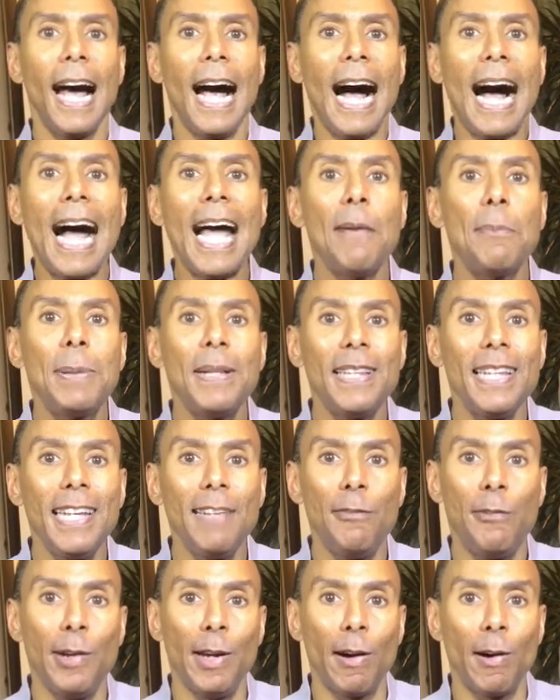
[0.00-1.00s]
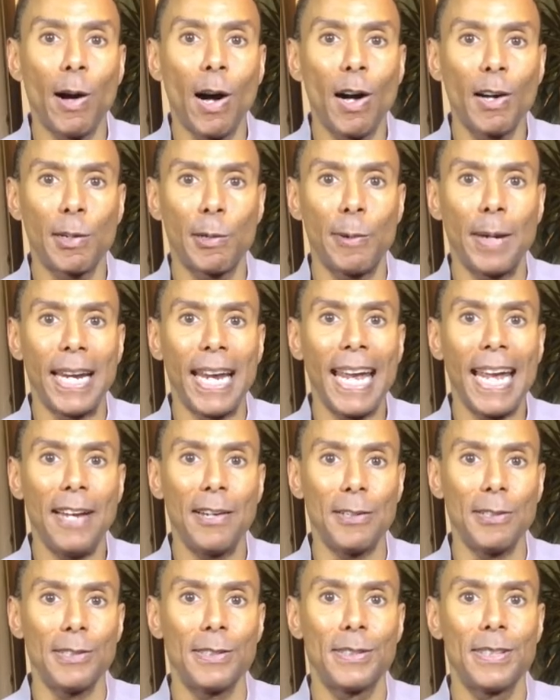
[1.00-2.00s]
I believe we are all
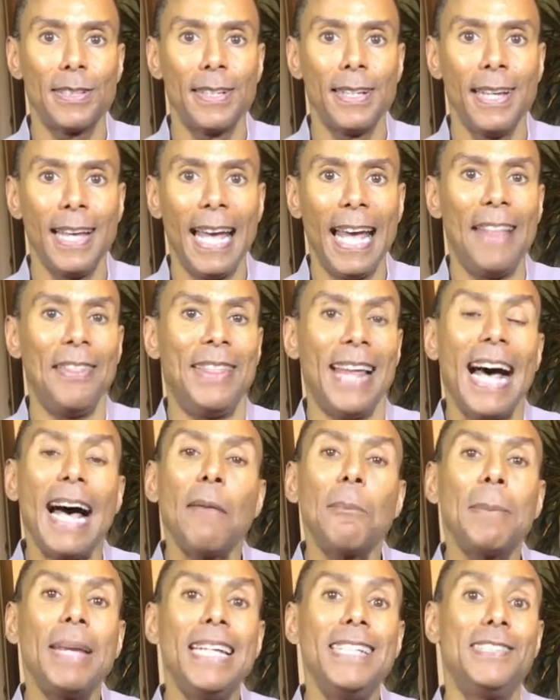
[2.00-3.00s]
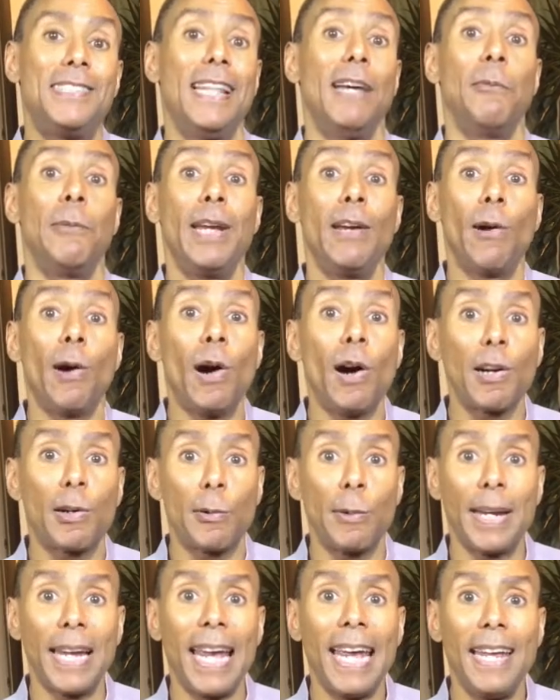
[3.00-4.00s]
creators, and that means that we are all
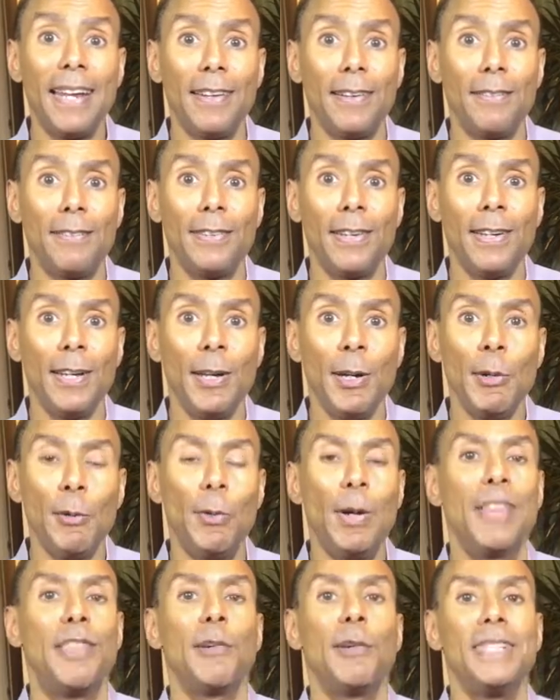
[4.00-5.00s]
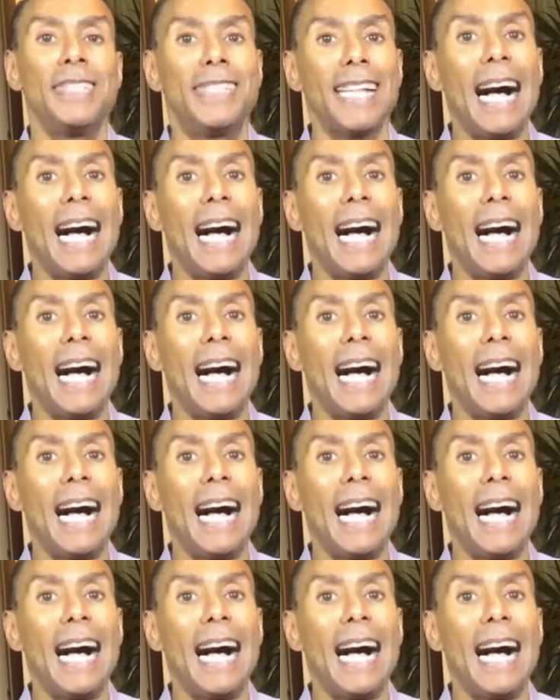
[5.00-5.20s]
creative, whether it's